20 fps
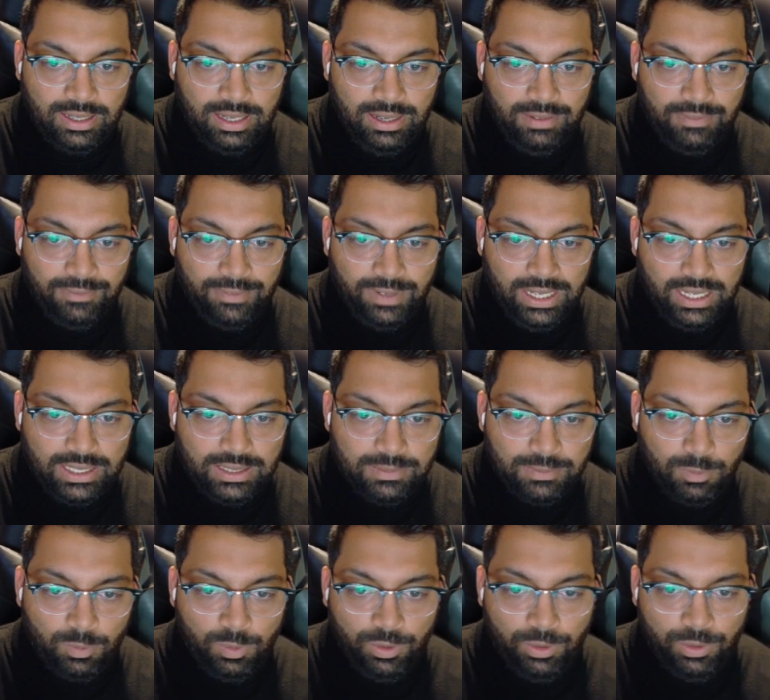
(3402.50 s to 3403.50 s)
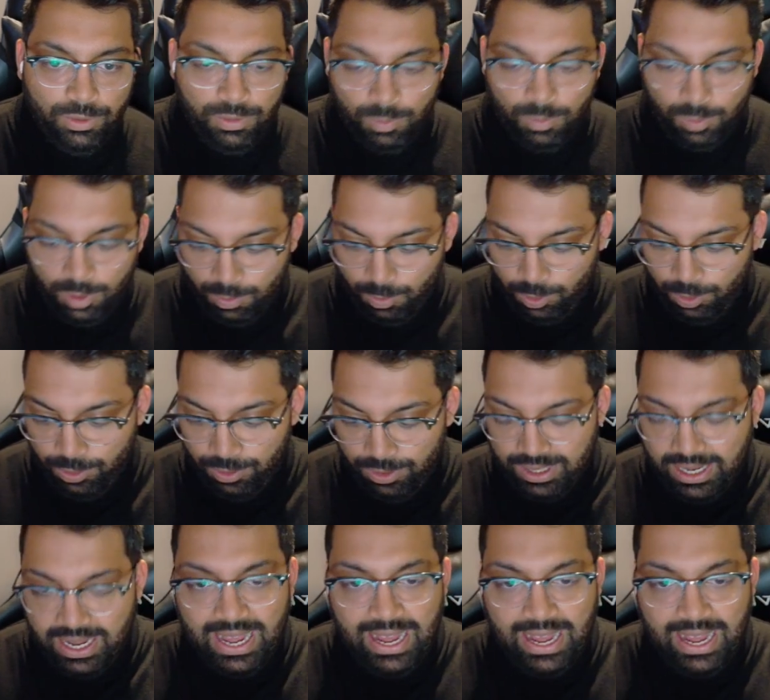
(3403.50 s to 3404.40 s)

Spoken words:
Inflict 1 wound